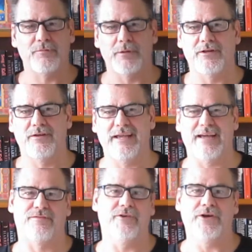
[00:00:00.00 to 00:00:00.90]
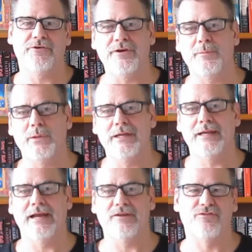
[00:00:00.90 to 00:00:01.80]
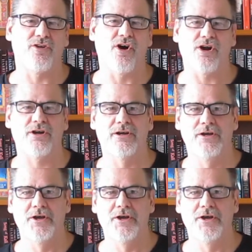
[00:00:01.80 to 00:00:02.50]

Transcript: But yeah, it's very creepy and it's dark.